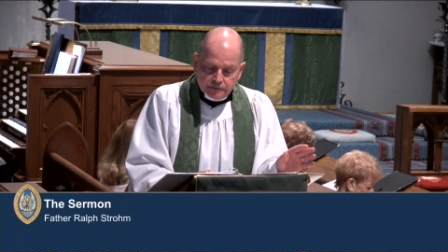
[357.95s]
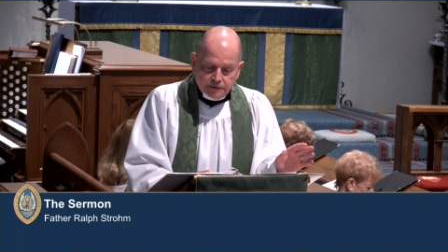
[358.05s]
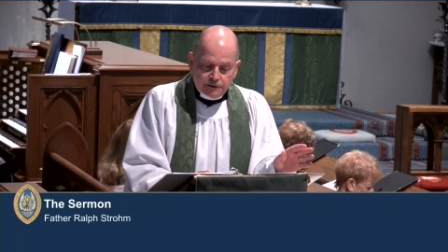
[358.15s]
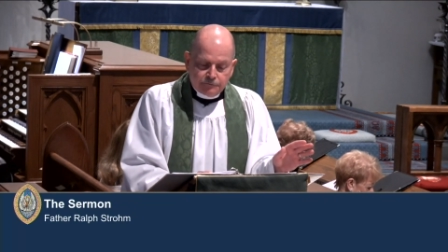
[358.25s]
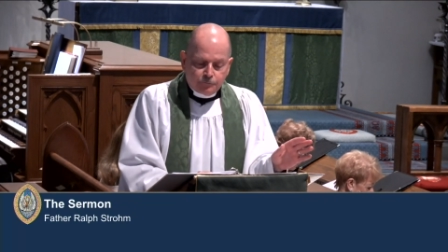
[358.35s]

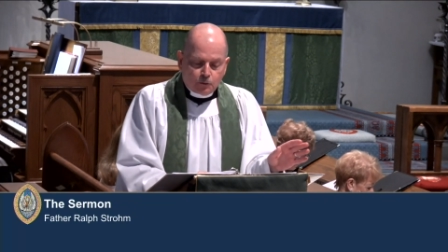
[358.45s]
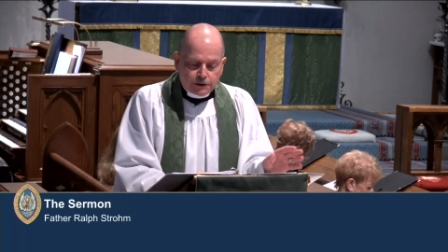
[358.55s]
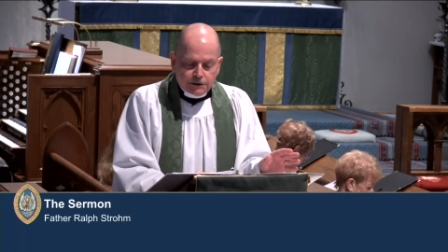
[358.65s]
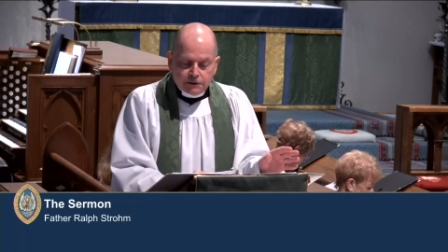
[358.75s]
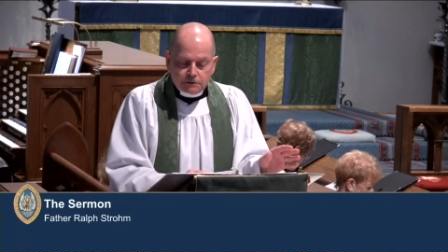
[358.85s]
and then
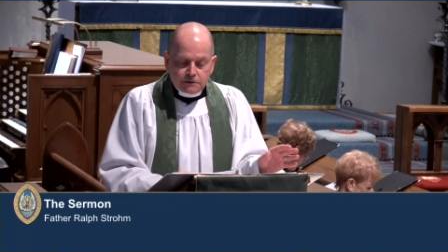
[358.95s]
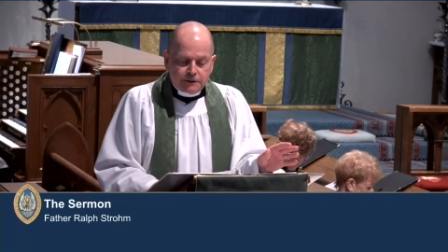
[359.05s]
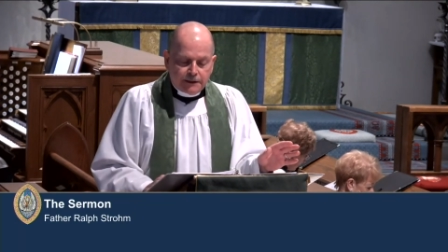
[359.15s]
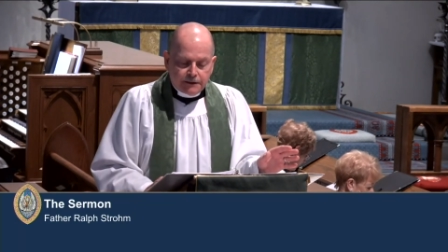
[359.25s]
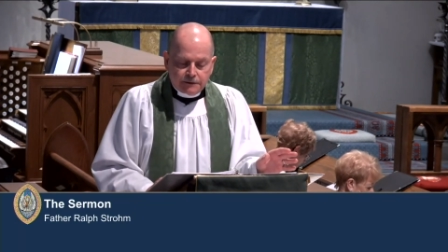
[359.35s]
40 years
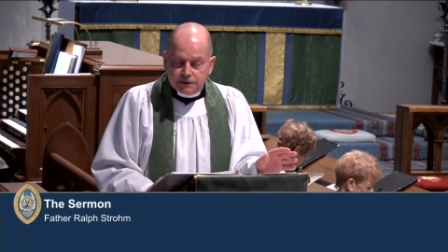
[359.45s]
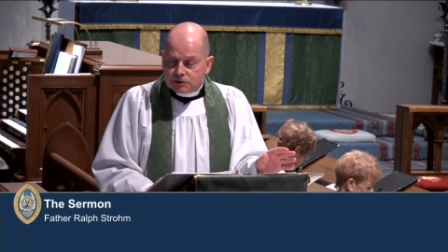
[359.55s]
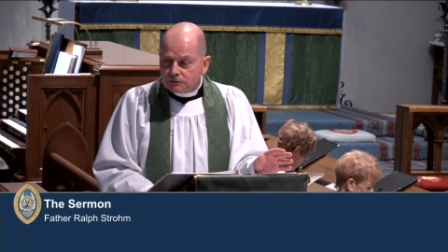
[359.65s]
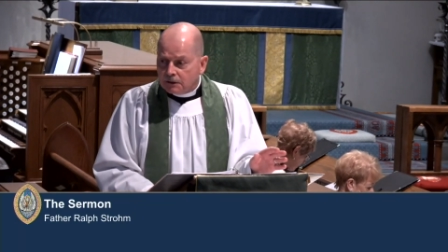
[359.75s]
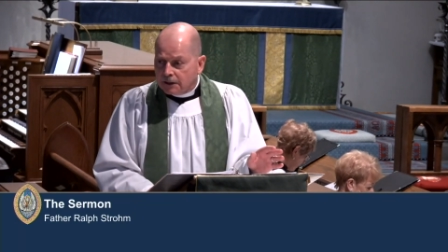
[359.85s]
leading the
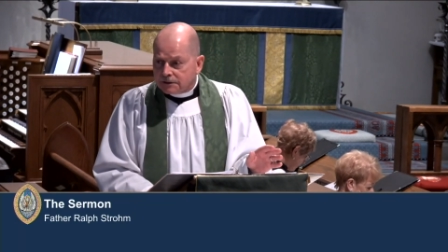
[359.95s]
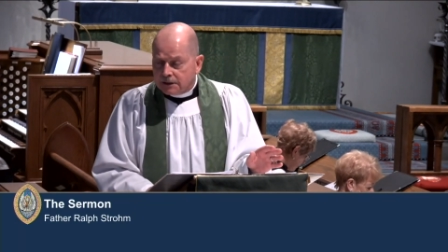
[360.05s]
Israelites